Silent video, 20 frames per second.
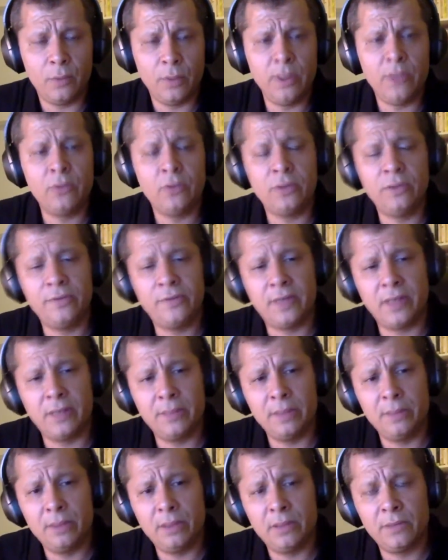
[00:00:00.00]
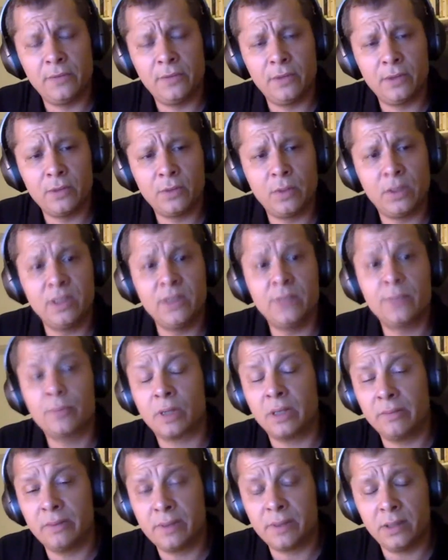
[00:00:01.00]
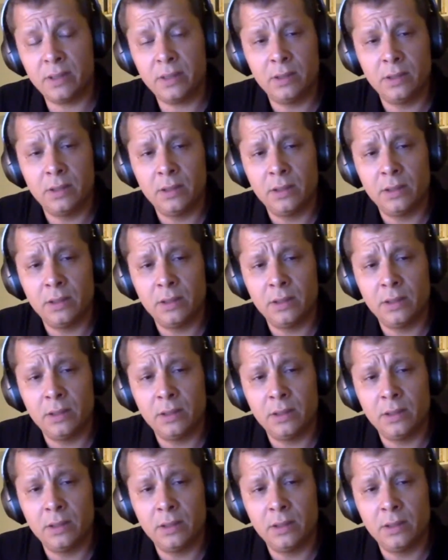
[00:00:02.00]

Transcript: we need to define maybe at first what is privacy.